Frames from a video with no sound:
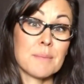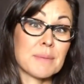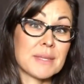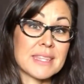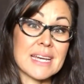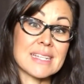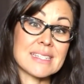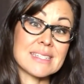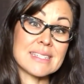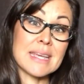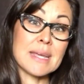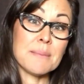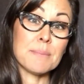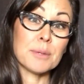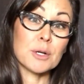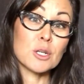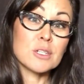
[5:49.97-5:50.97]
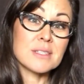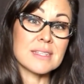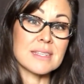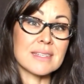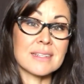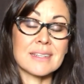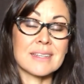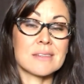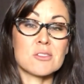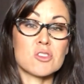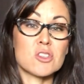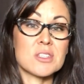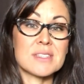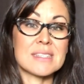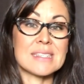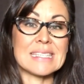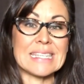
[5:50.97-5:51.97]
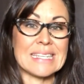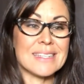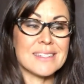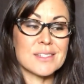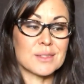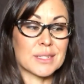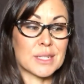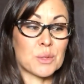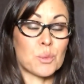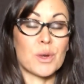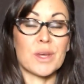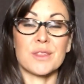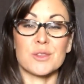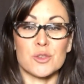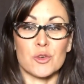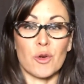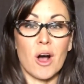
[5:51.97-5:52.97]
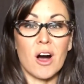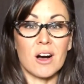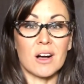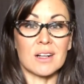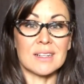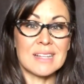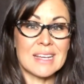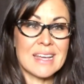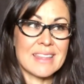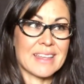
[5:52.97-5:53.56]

But that same person can just as easily withdraw